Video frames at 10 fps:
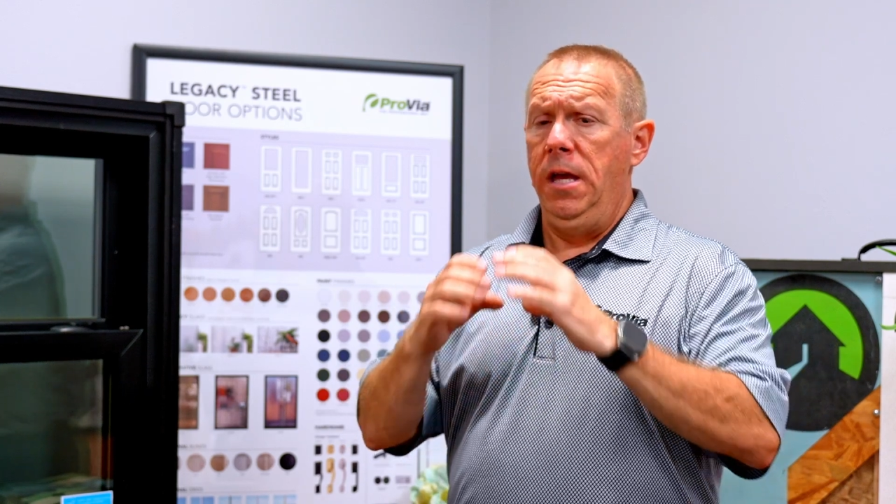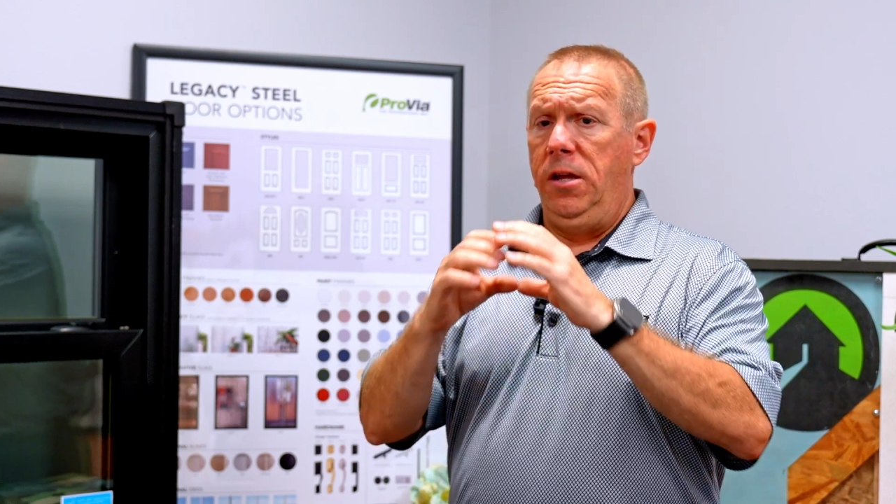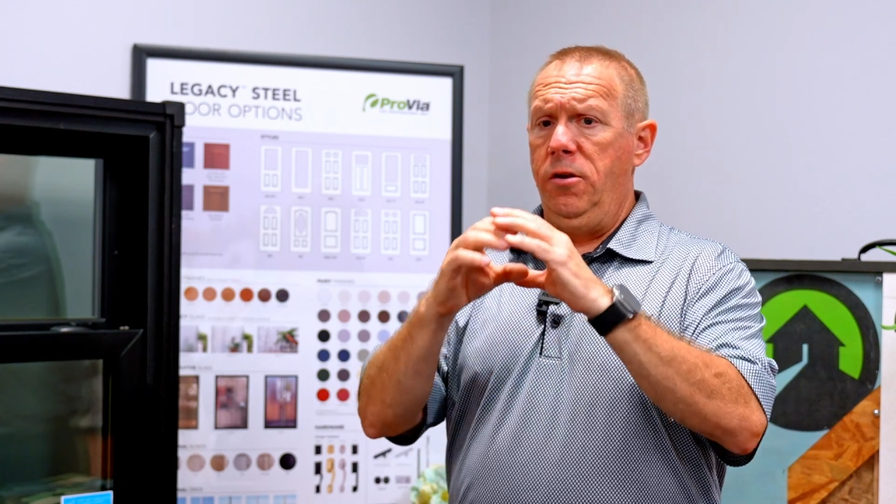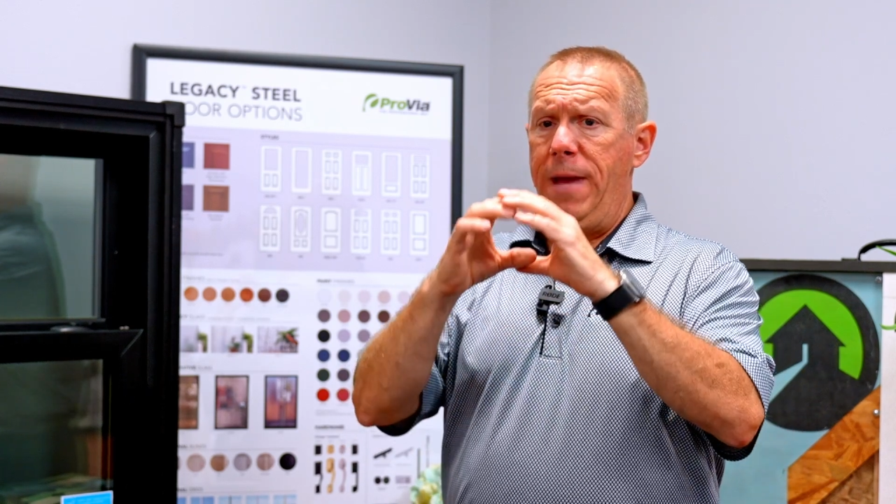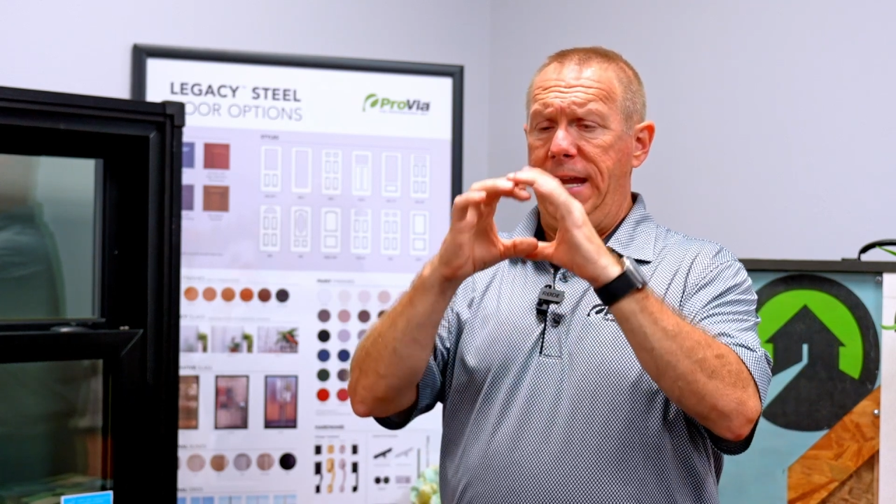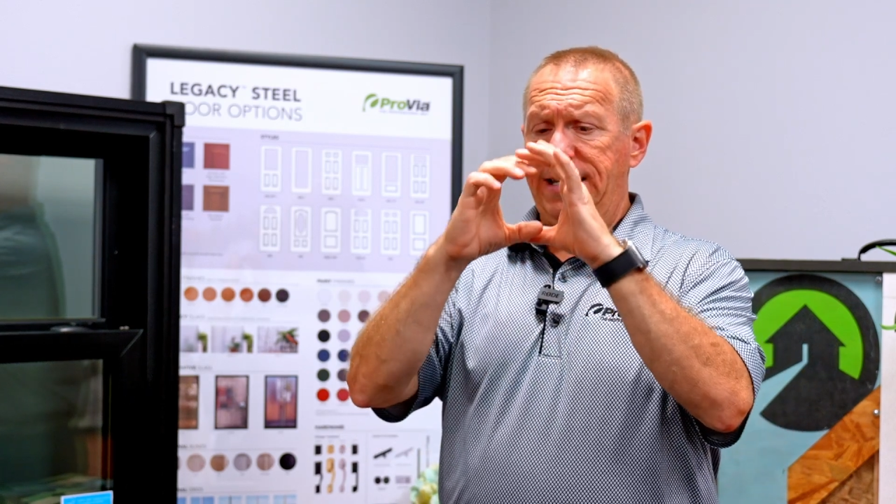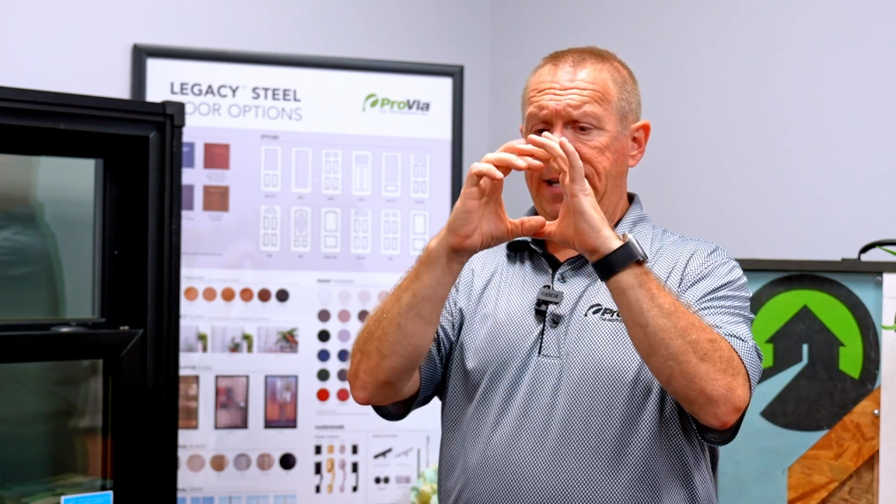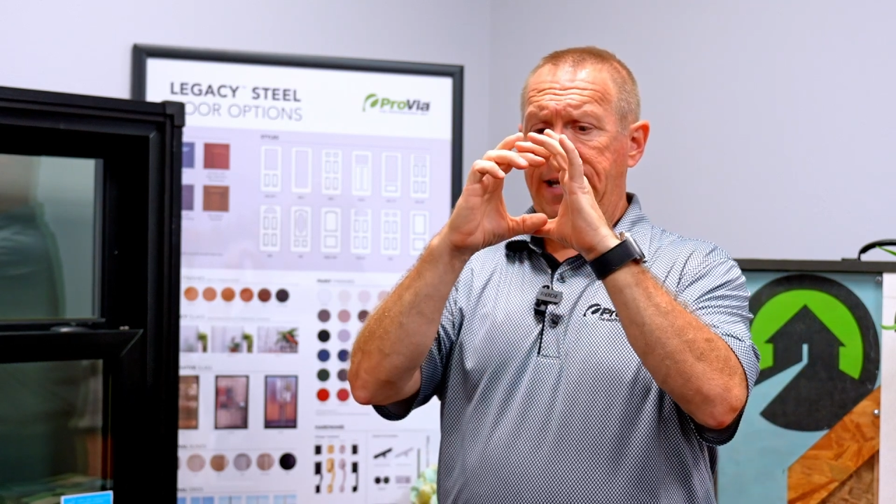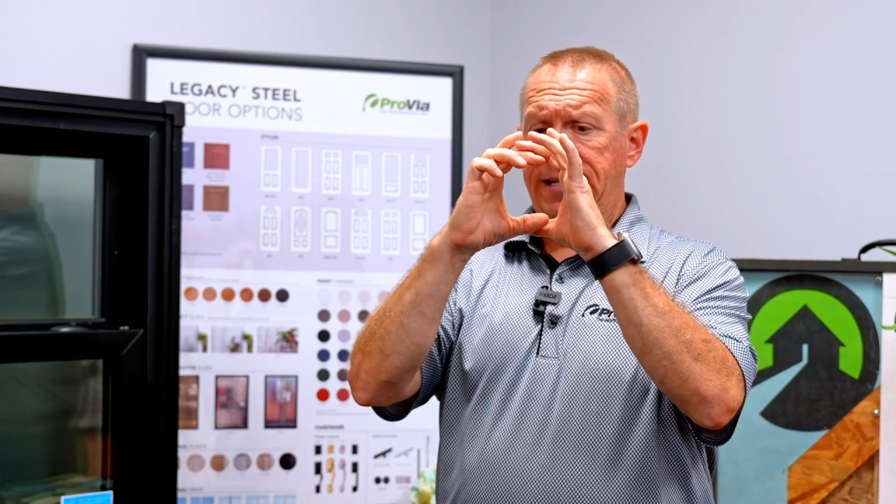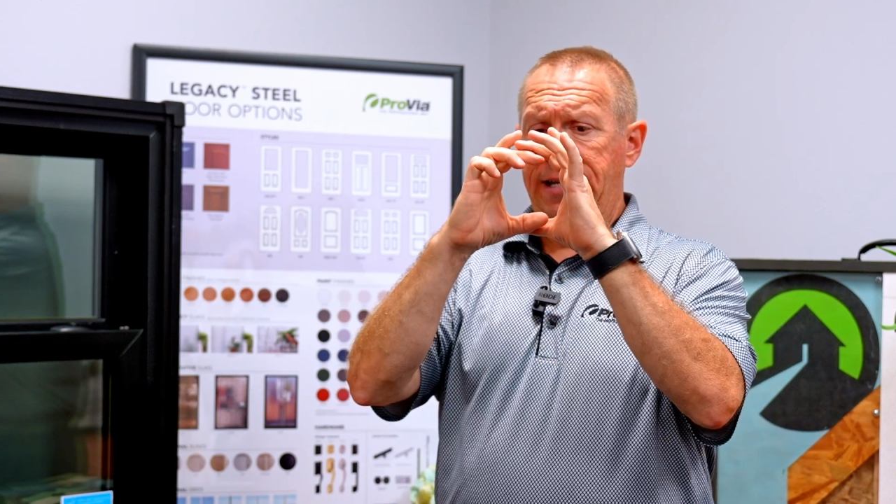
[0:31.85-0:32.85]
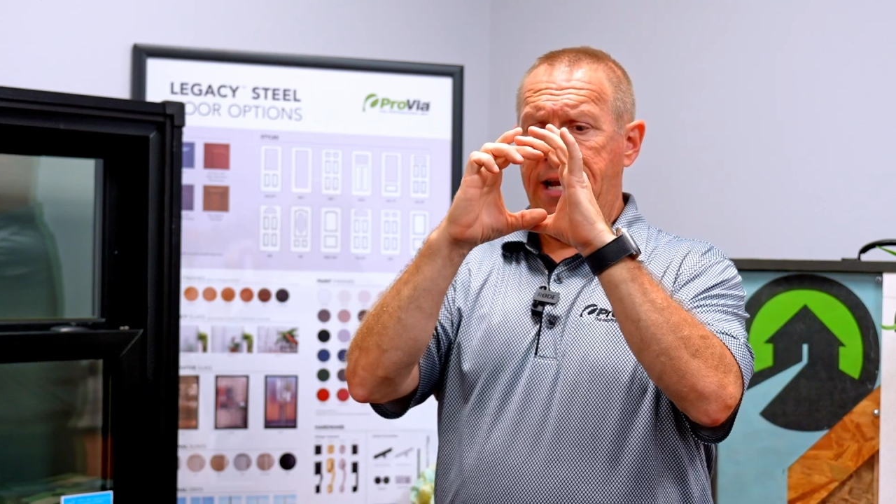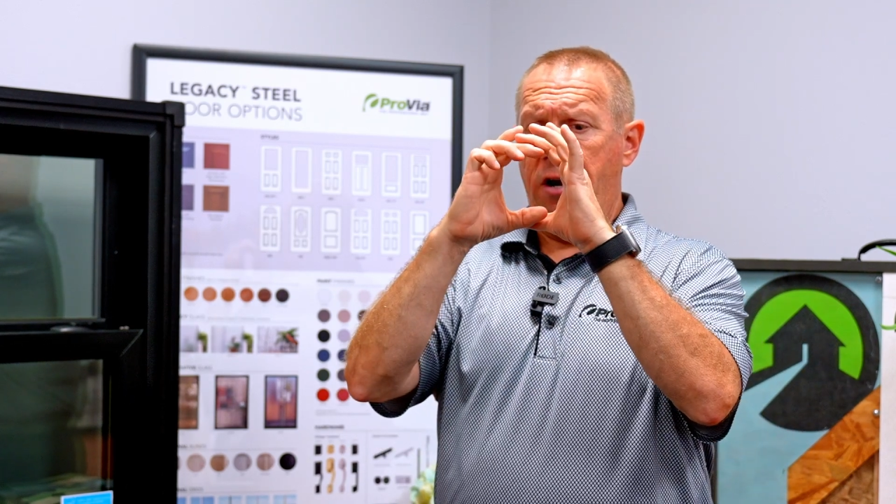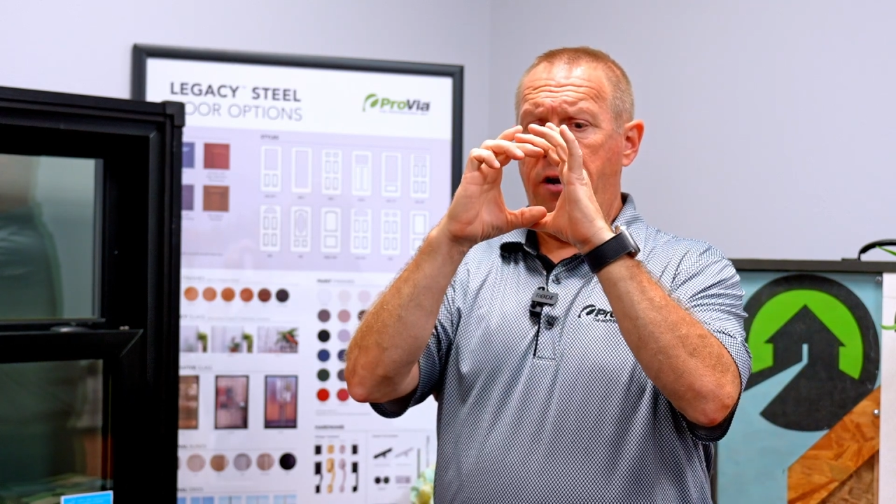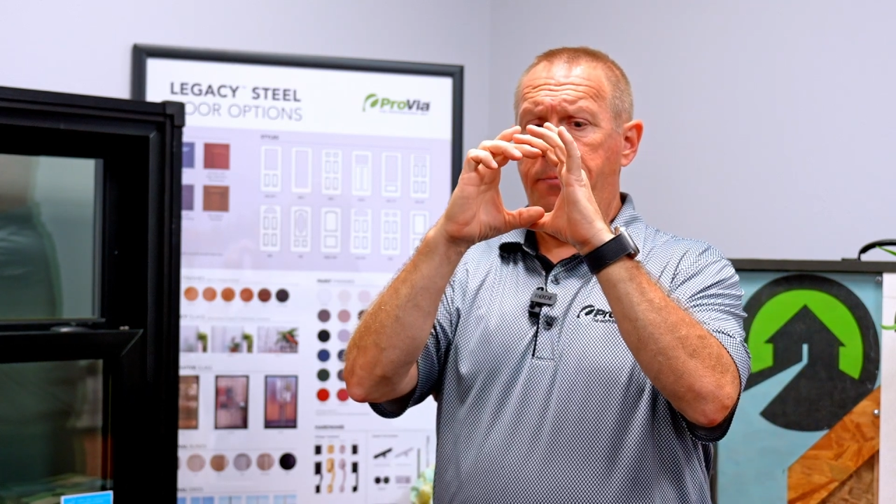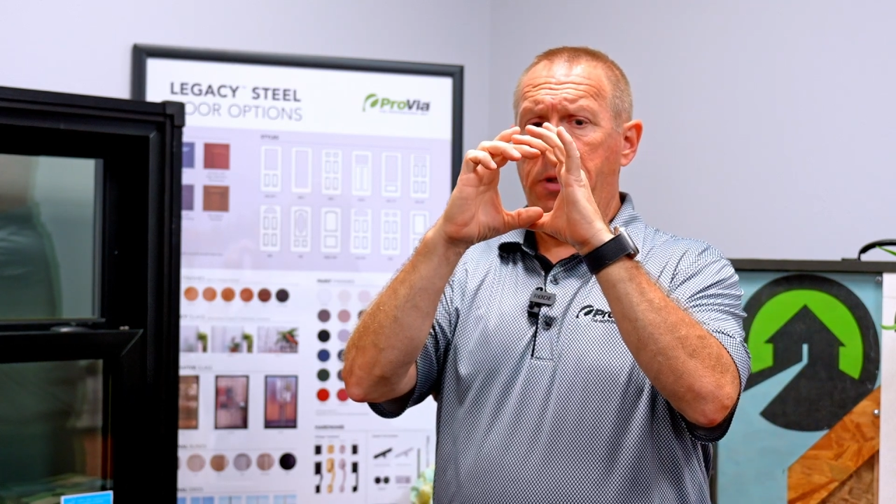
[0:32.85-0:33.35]
you may see a
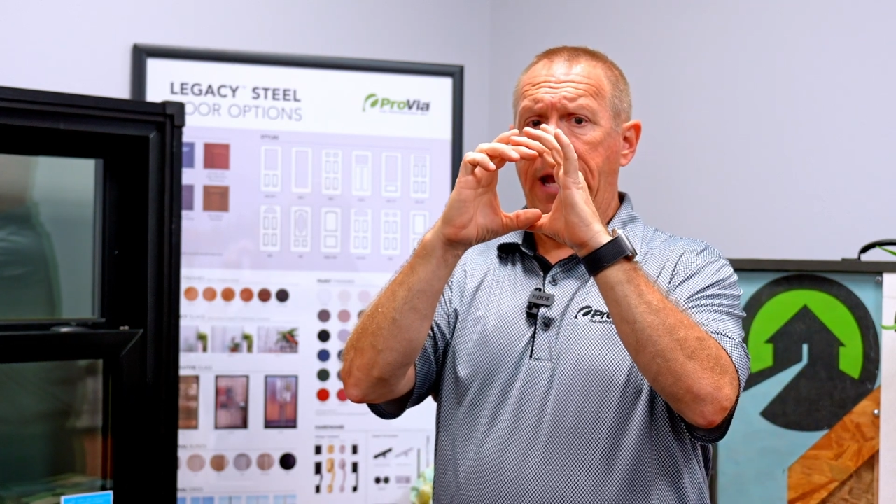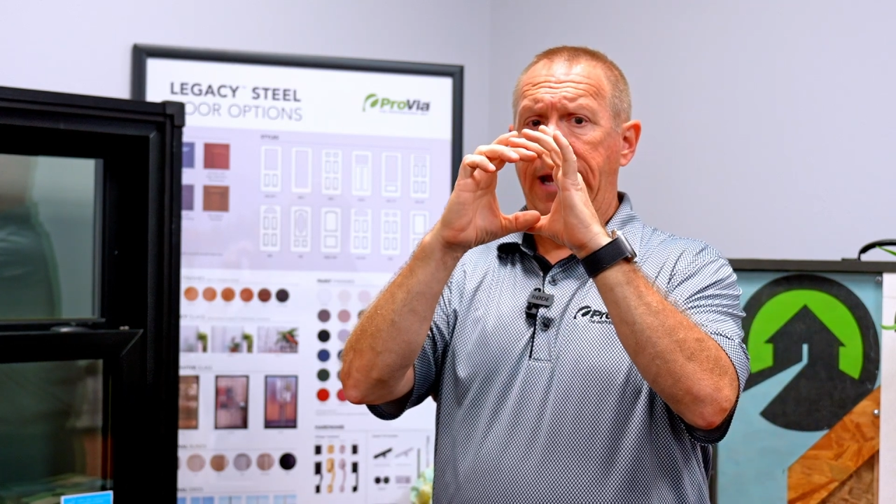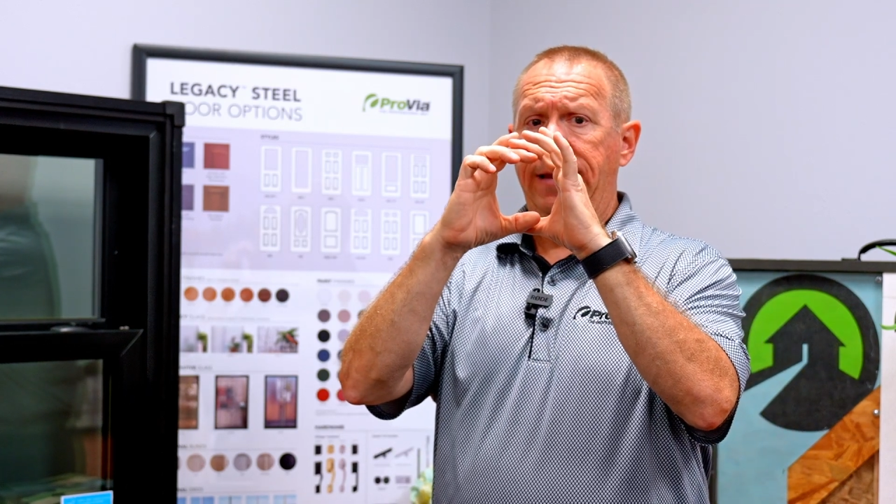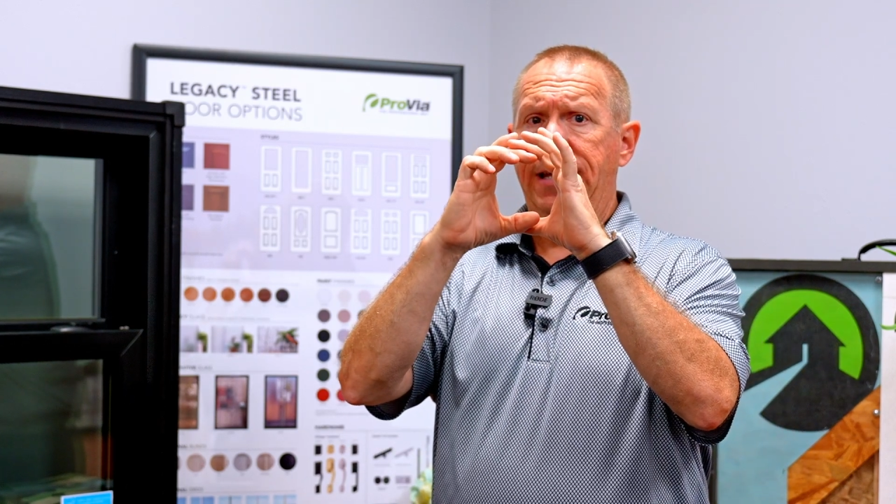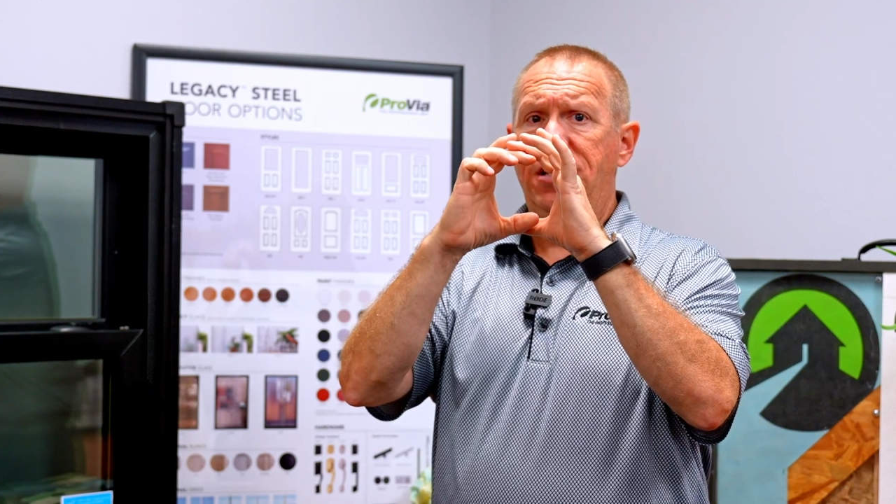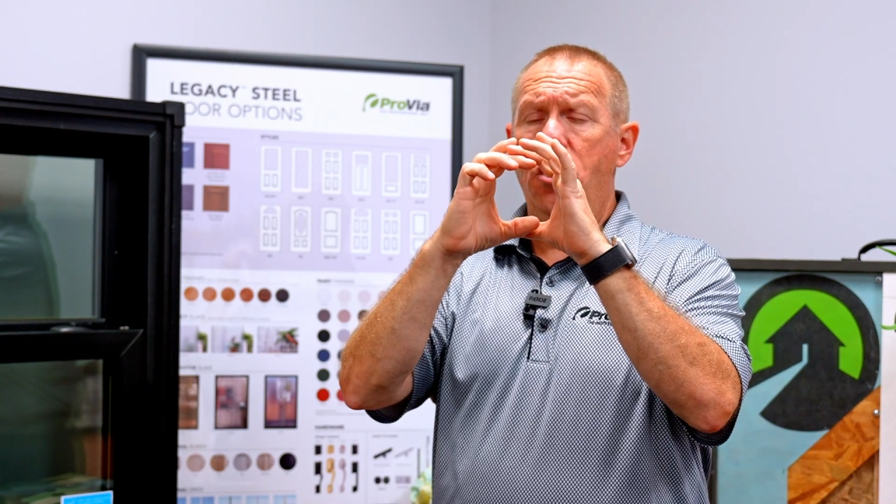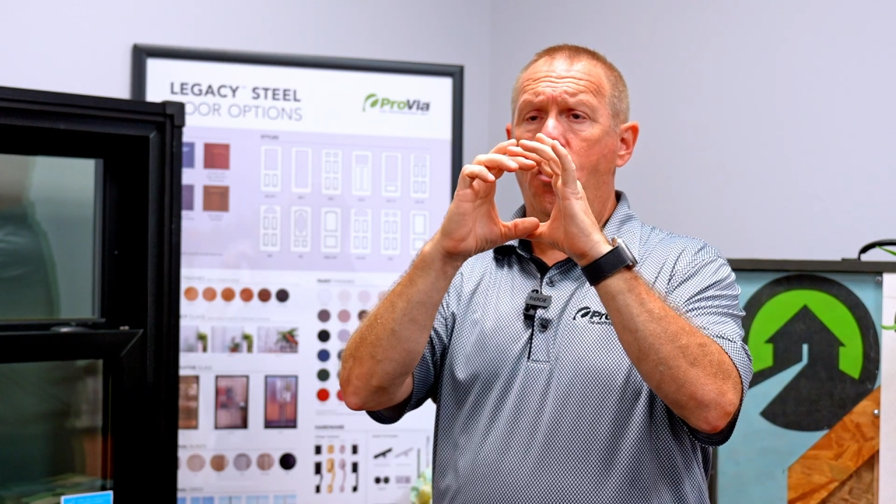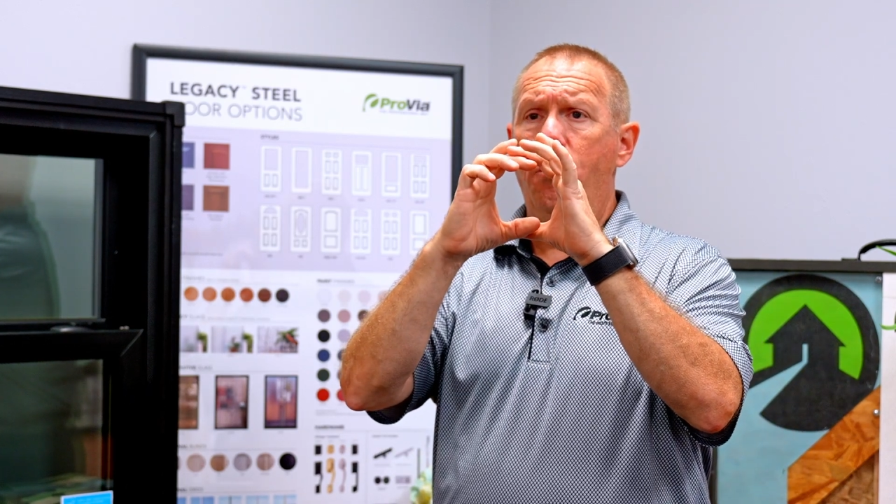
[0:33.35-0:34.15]
security plate that's no